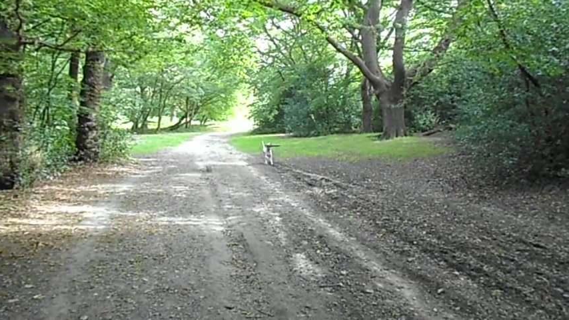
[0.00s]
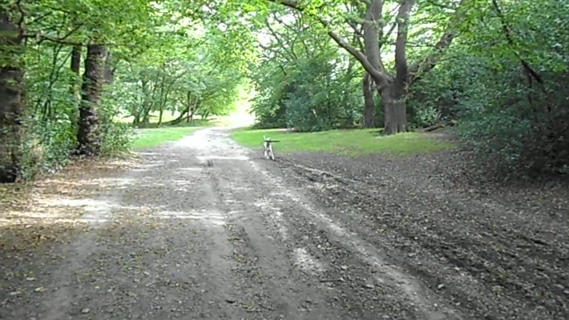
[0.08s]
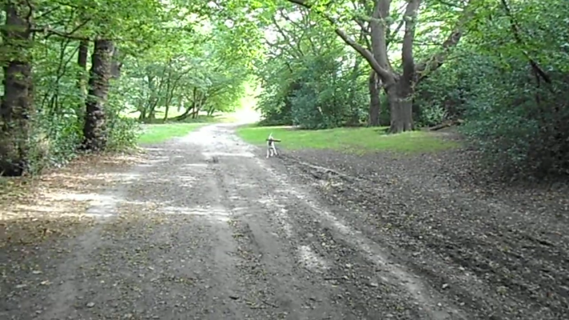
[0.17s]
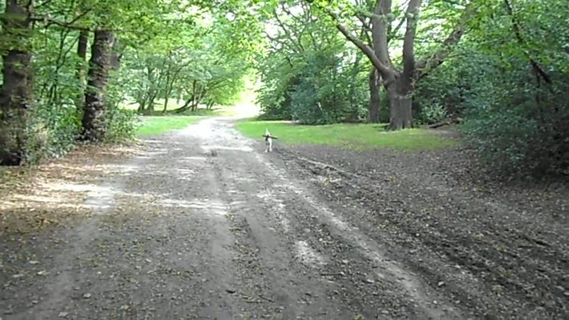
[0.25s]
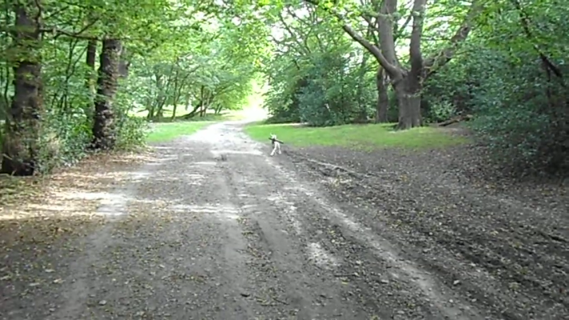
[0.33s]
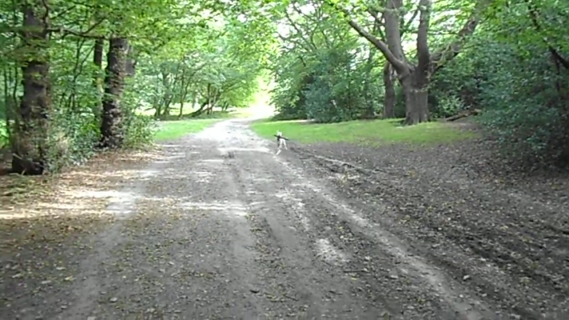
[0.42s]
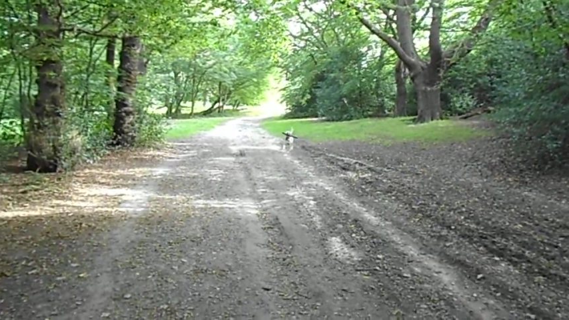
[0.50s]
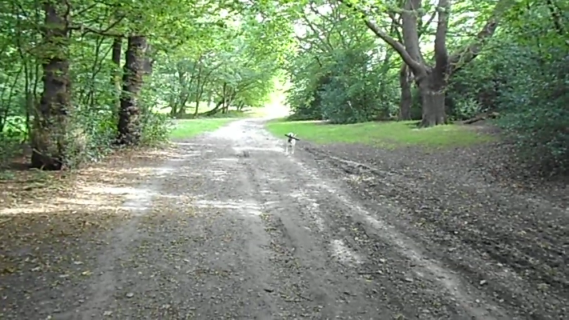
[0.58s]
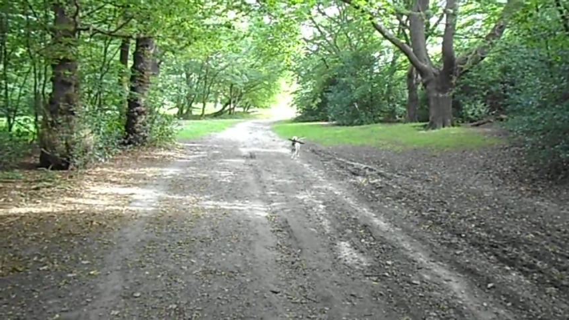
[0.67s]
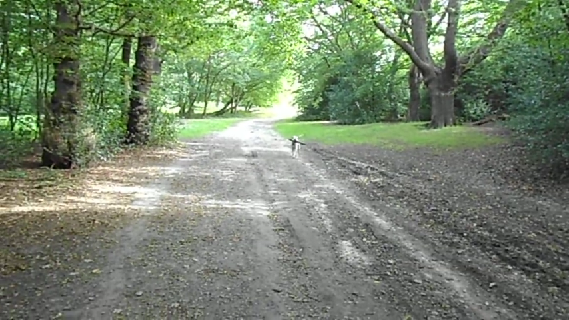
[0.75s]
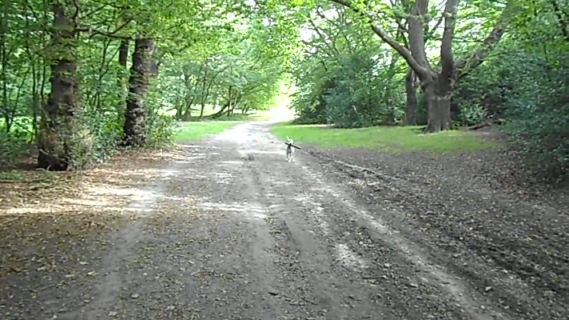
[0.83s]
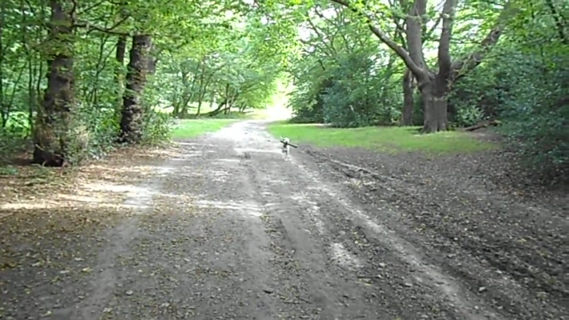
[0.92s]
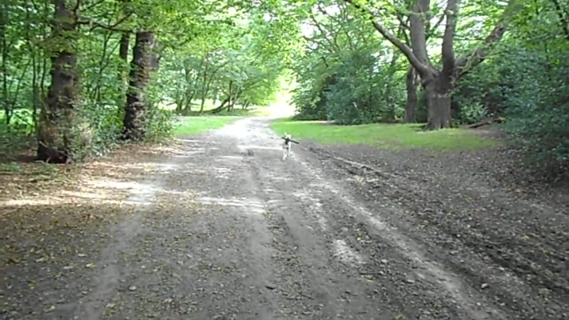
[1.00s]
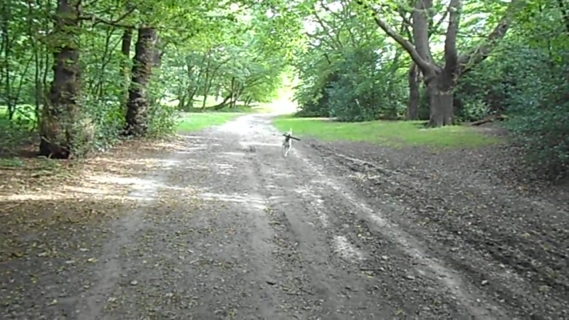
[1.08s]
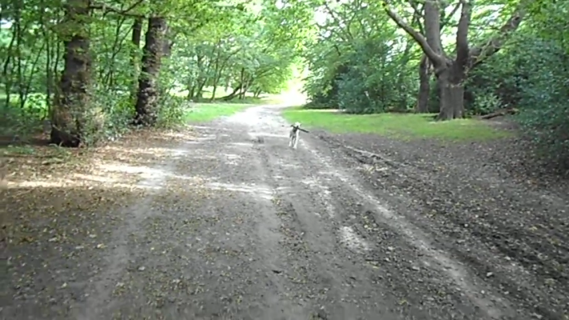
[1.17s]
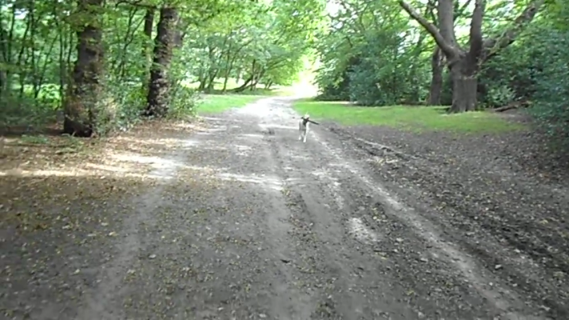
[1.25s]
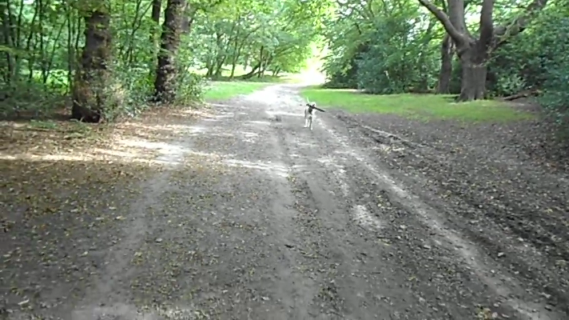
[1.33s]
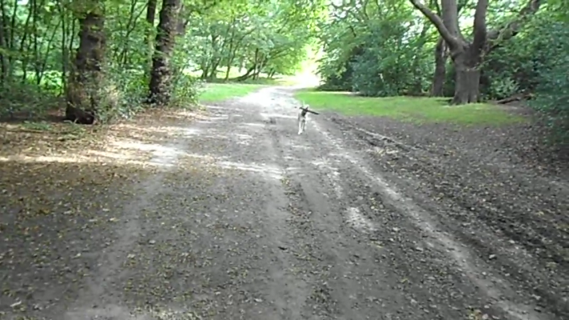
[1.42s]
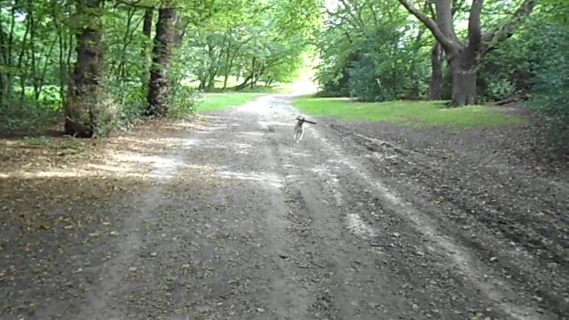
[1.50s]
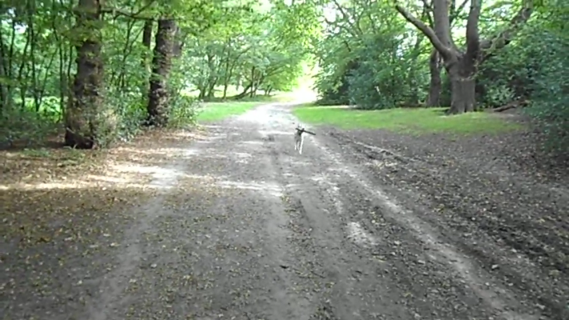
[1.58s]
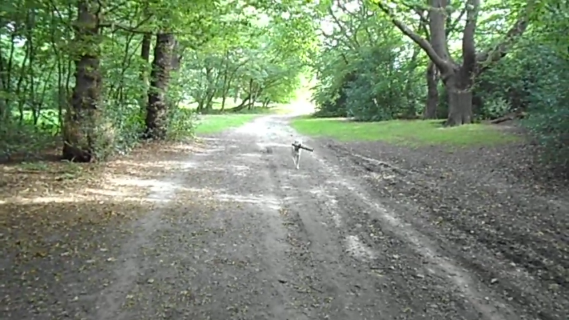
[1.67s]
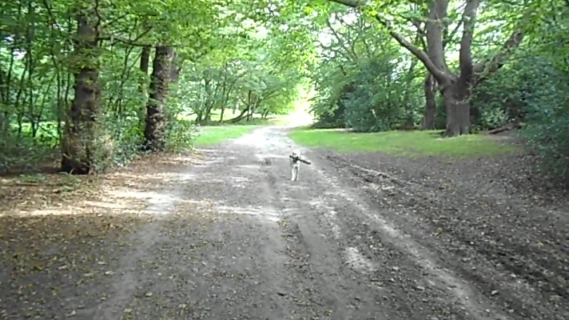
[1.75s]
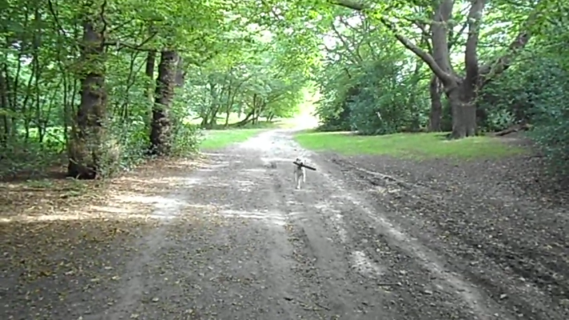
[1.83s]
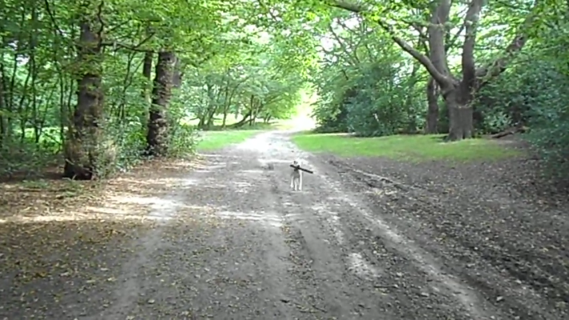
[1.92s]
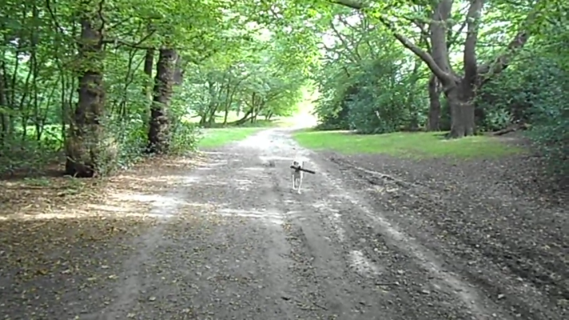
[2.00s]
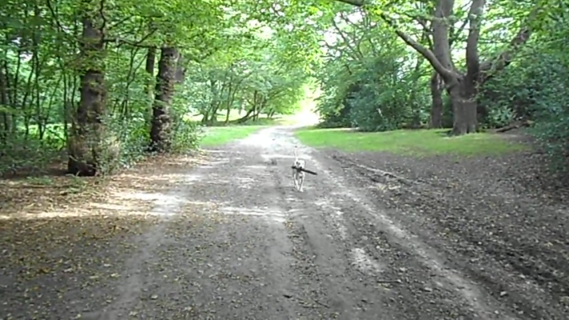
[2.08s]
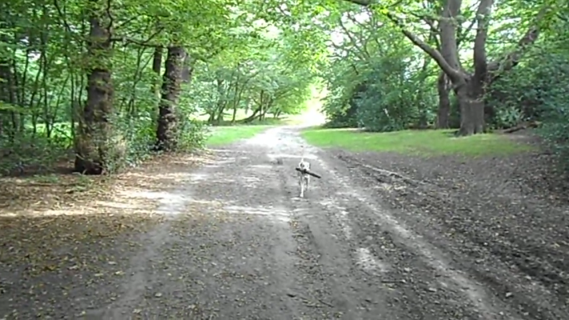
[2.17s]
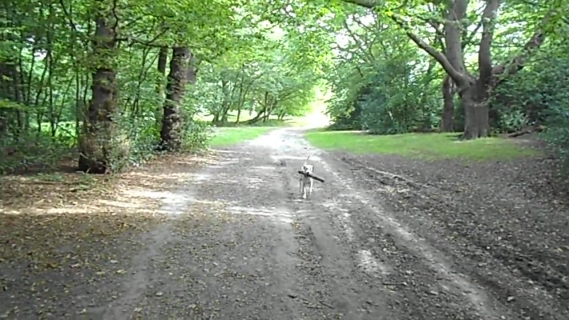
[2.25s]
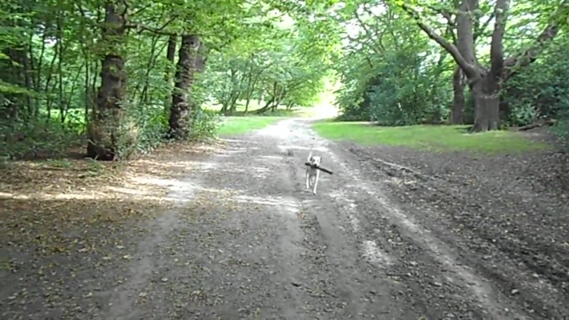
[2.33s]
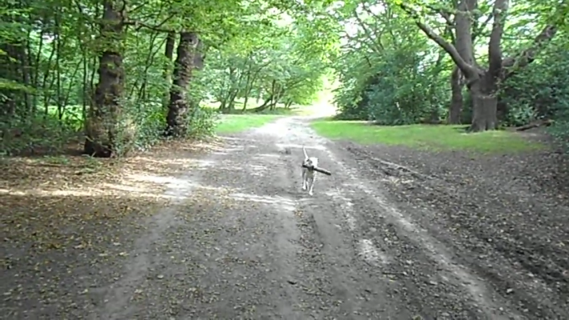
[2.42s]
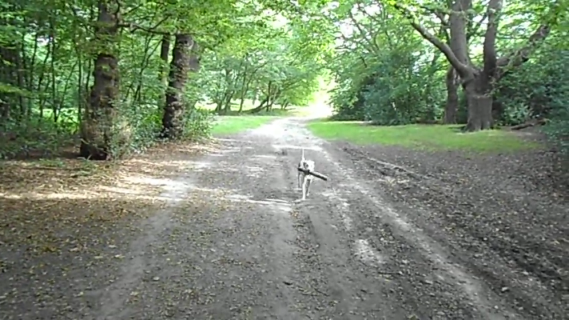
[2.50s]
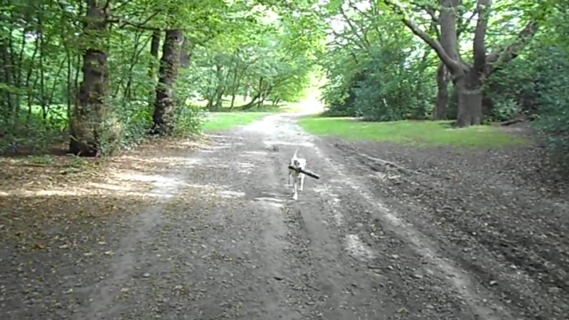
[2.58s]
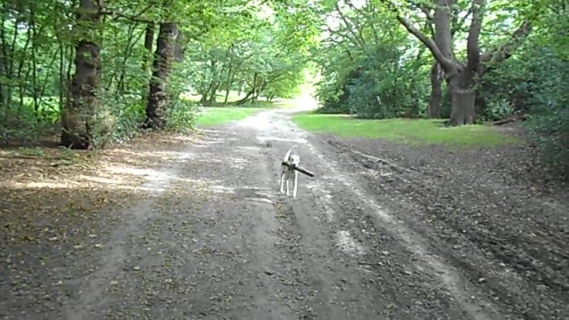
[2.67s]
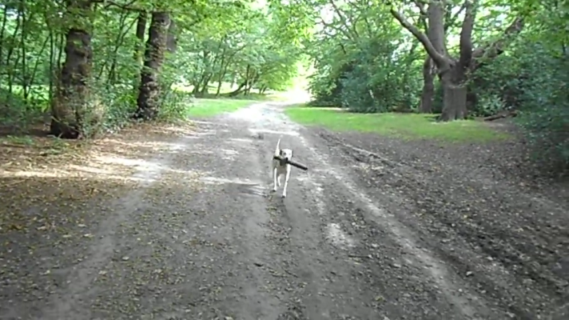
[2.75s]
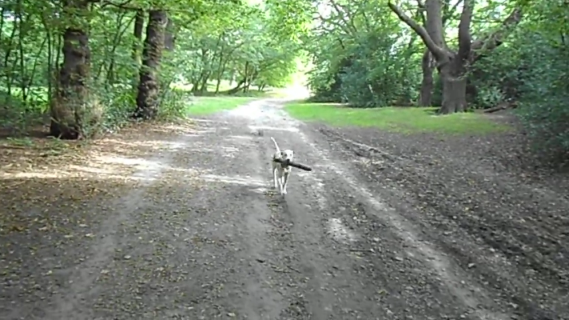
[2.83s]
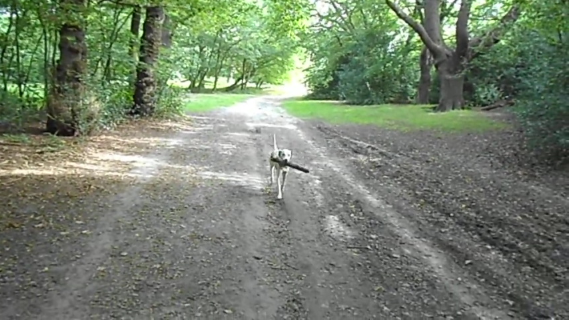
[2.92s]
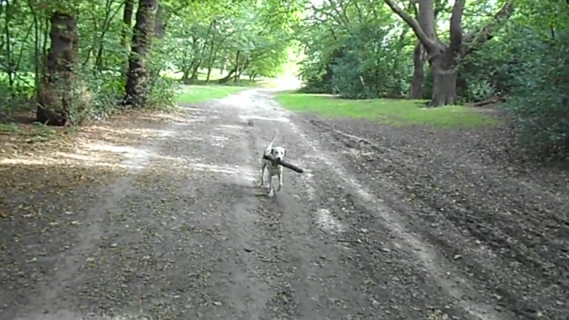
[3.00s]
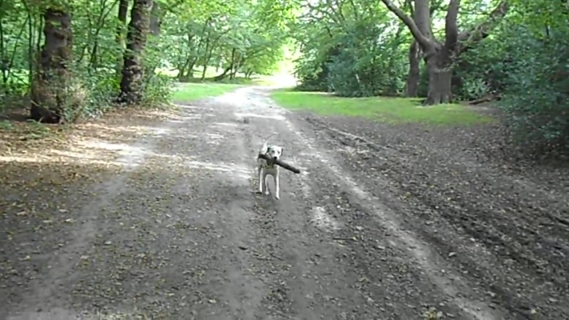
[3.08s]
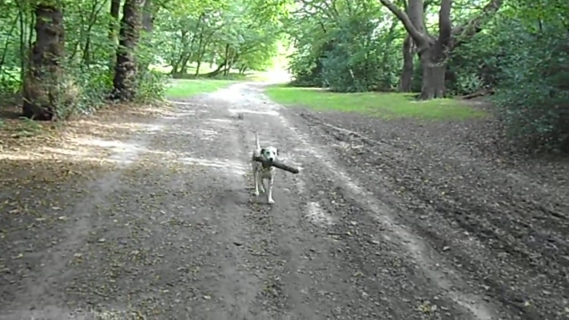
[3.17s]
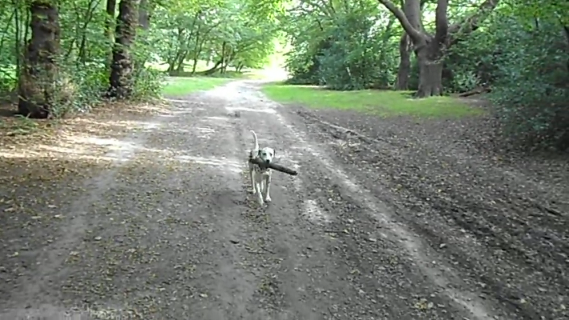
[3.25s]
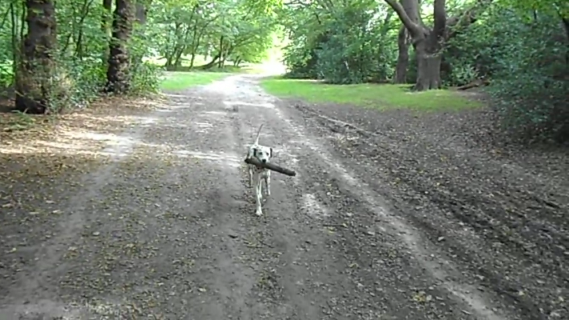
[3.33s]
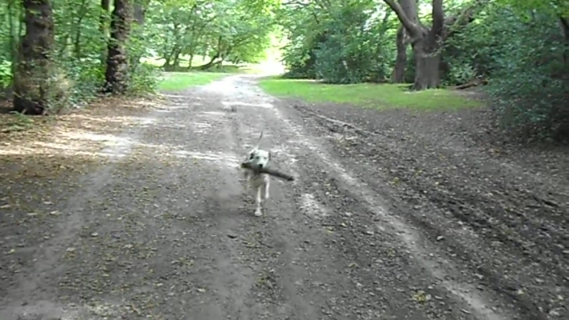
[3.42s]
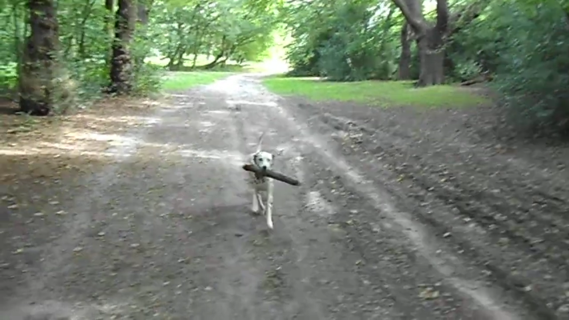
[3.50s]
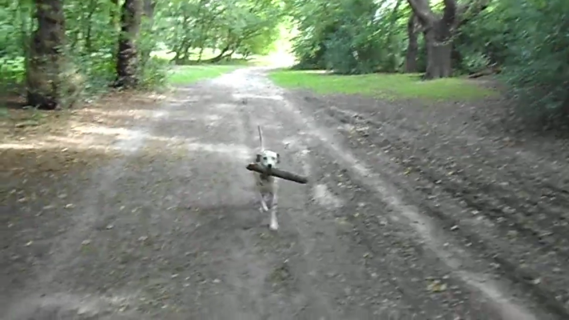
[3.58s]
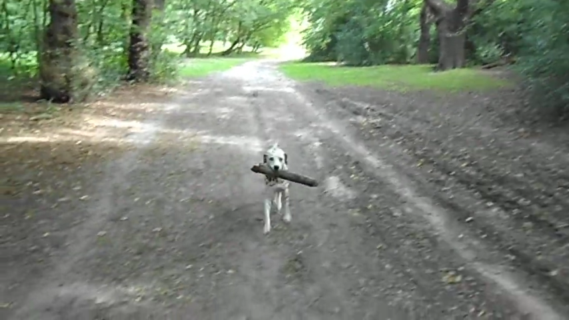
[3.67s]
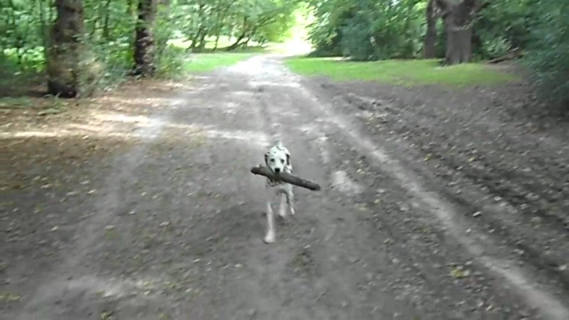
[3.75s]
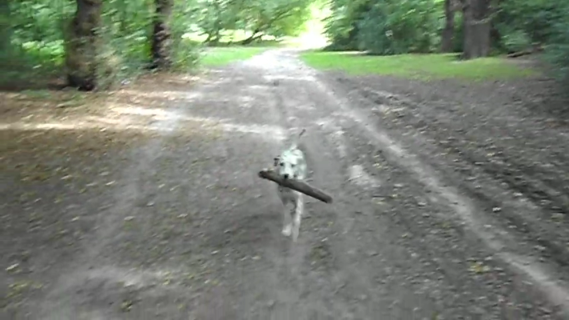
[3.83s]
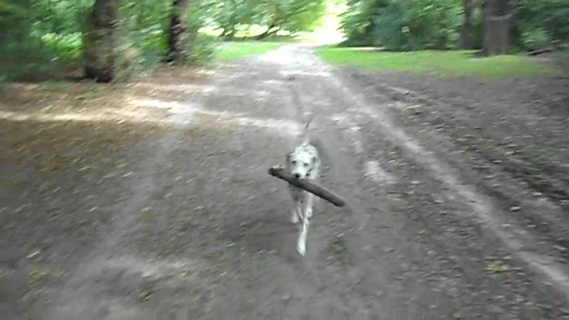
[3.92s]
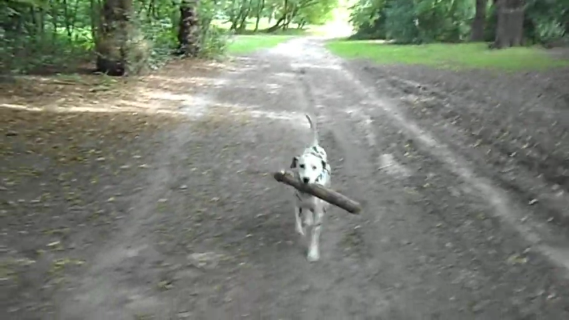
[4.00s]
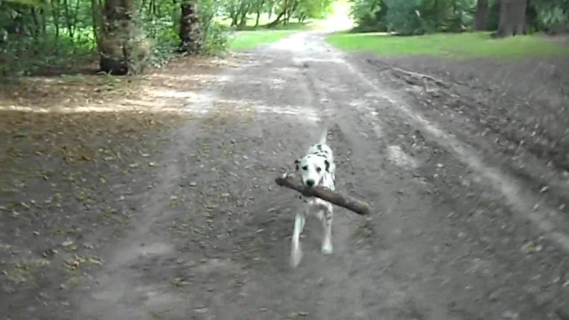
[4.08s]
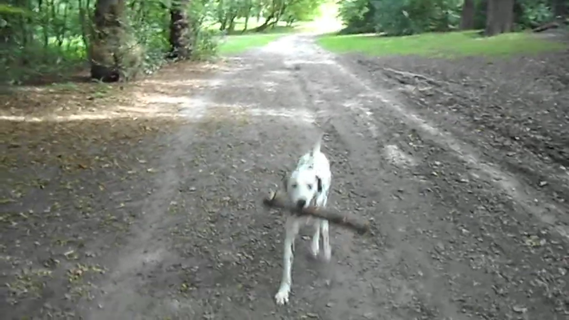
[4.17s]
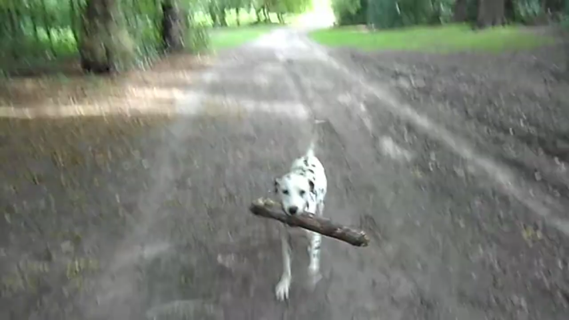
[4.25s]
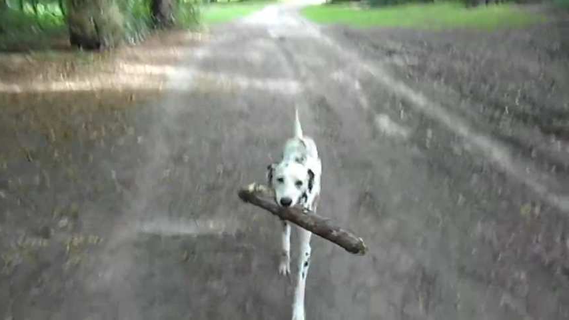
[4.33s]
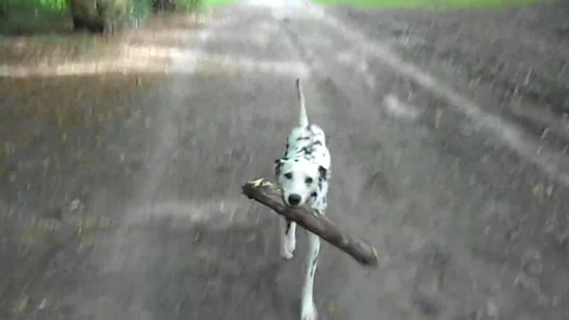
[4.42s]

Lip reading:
(no speaker visible)